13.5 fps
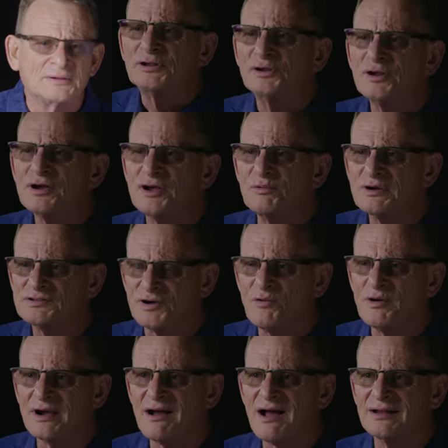You look at what's
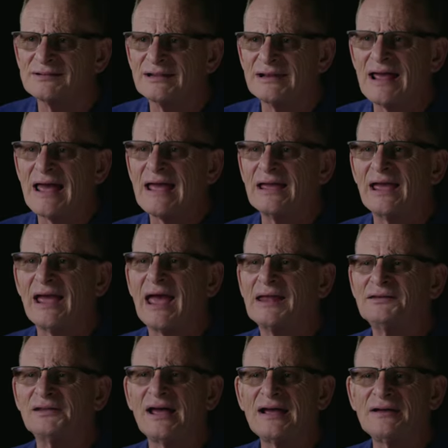going on today
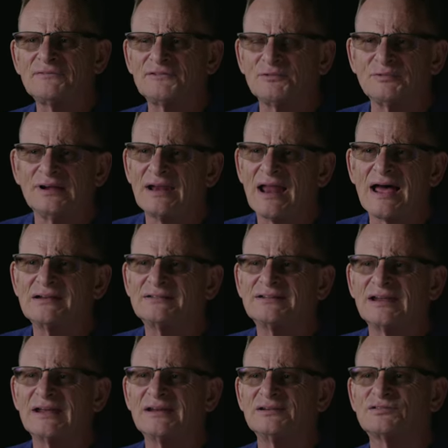and you have to realize
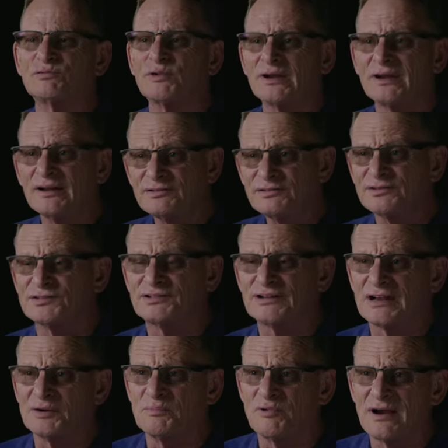it is a religious
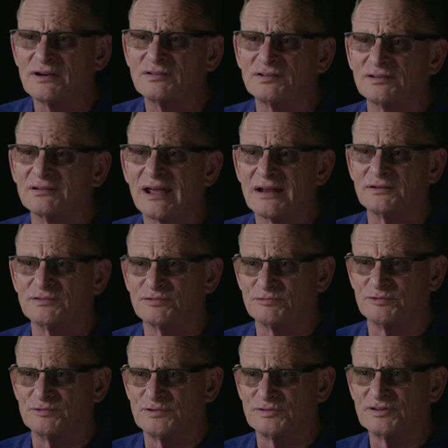celebration at its
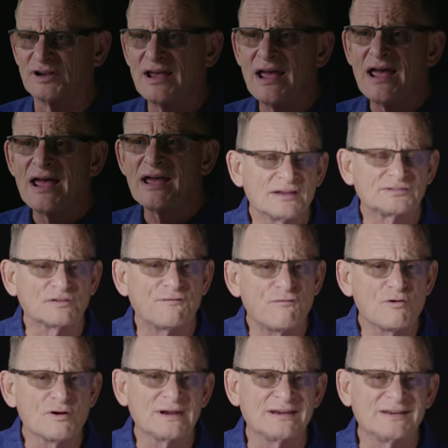roots. It's a
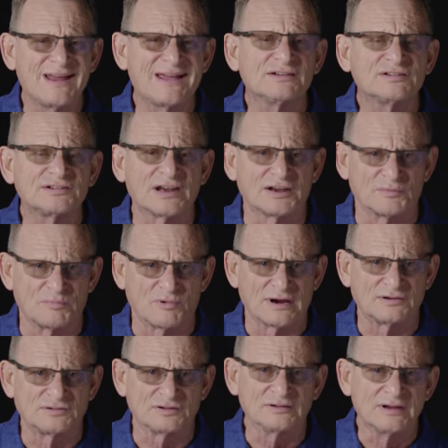40-day
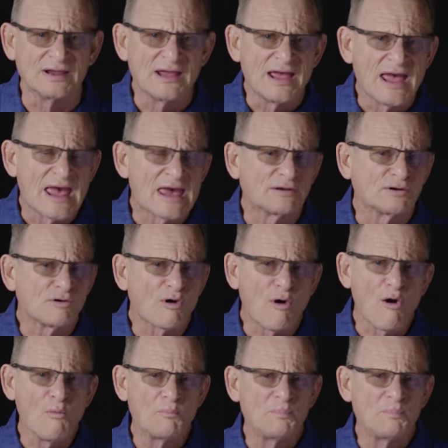celebration and it all